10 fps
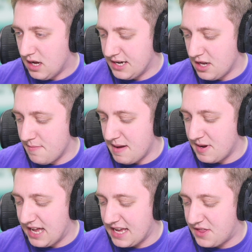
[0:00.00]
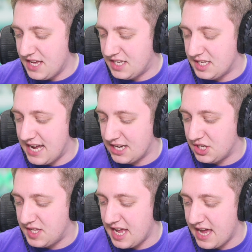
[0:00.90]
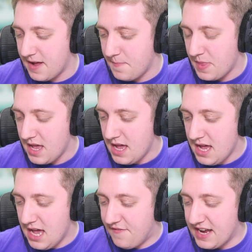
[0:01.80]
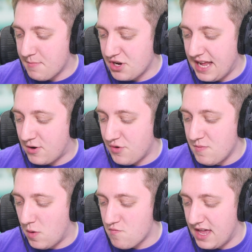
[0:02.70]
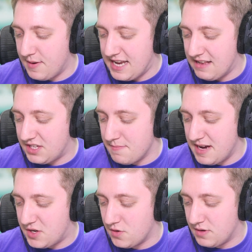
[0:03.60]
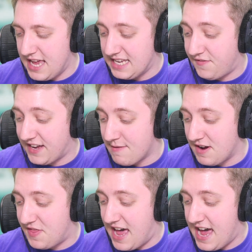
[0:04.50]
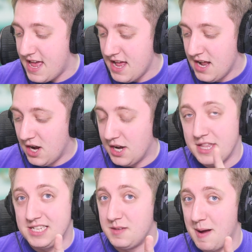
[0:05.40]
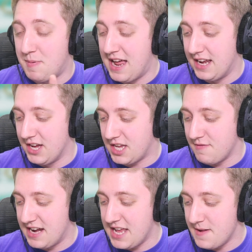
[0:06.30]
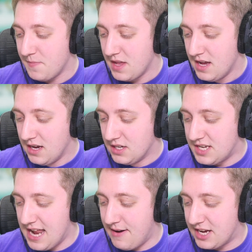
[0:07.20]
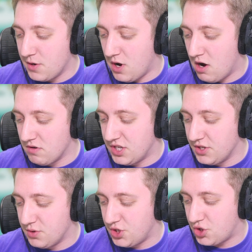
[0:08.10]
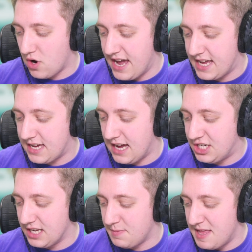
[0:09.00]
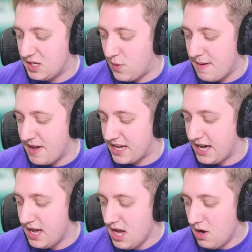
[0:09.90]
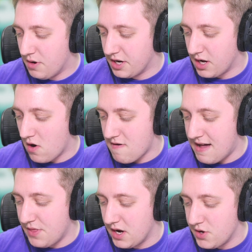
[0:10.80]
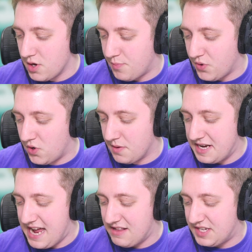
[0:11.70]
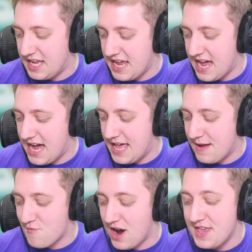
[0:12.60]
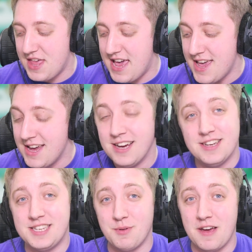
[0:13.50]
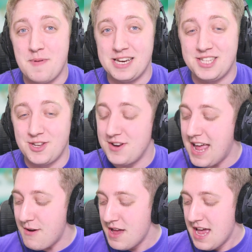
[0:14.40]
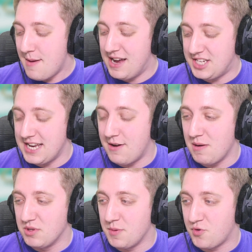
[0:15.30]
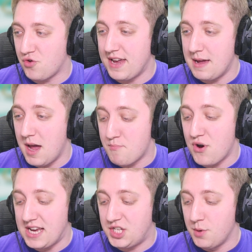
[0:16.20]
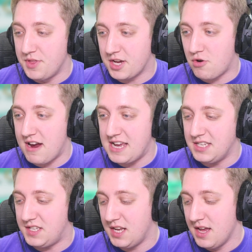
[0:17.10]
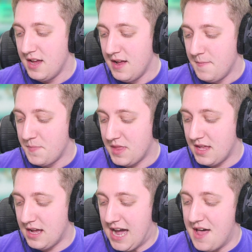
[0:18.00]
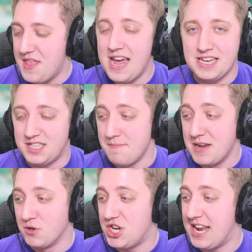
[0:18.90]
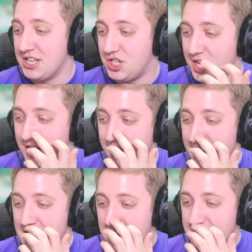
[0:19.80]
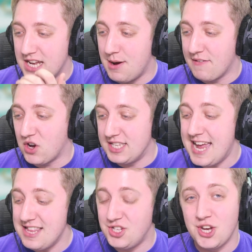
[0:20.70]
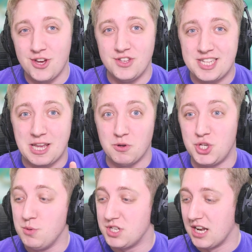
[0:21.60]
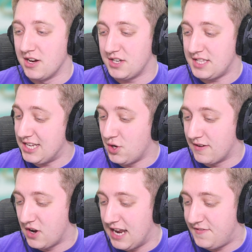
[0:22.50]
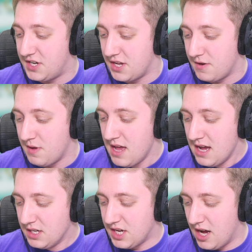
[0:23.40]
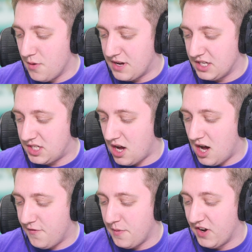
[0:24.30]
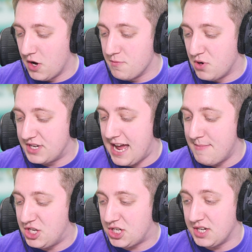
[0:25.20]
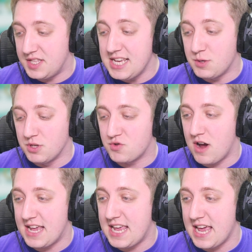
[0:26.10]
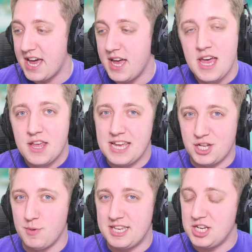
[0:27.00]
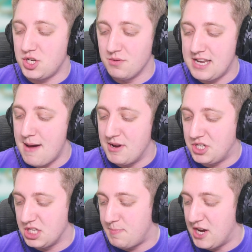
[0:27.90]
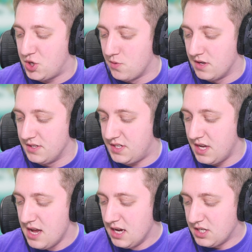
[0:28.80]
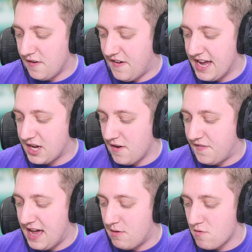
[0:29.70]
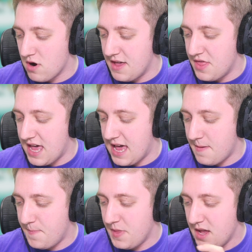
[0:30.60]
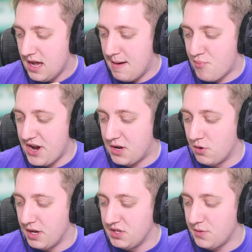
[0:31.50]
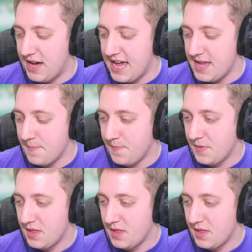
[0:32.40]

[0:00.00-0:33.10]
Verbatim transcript: I don't know, maybe like this attack just here. If I can bring that green one right the way down to the middle... Yes, if I get rid of that... This is my plan, look. You ready? So now I can do a horizontal strike. Actually, let's make this way bigger. We're going to go around the loop, all the way down to here, and then right there... See what I've managed to do now? I'm actually now able to create, uh, break two of the crates. And that is the middle challenge done. So now I've got 10 turns to kill two slugs. That's all I've got left to do. So we can start off with a load more damage because these ones right here, they do additional damage, the special ones. So if I go for that one right there and break all those away,